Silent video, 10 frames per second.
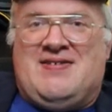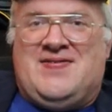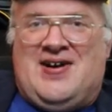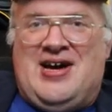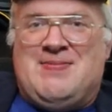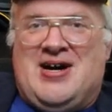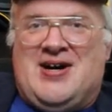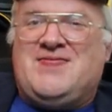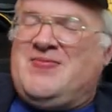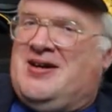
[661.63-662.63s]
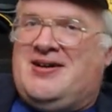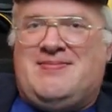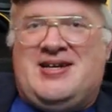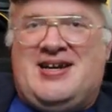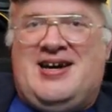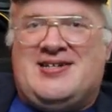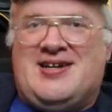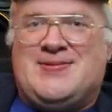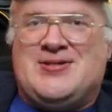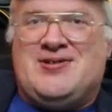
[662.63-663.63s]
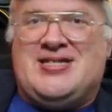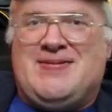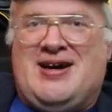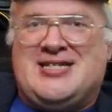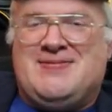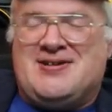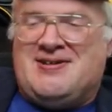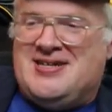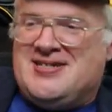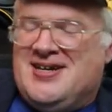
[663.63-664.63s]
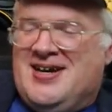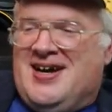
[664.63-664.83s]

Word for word: that vibe of oh, middle age. That's what sure isn't the basketball great.